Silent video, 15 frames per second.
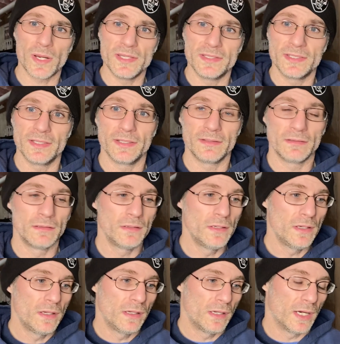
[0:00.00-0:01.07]
did.
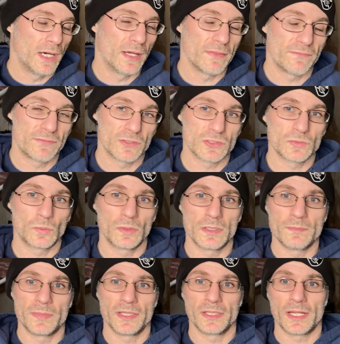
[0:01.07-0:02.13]
The first one
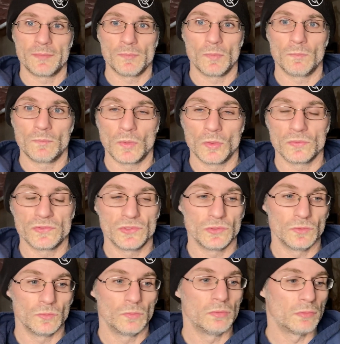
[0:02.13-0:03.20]
being a
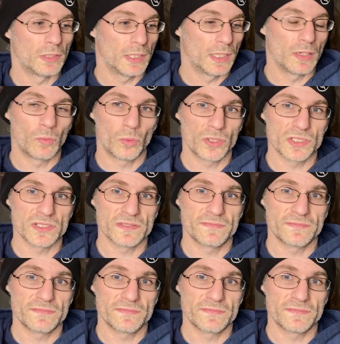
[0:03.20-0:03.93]
MOTU Origins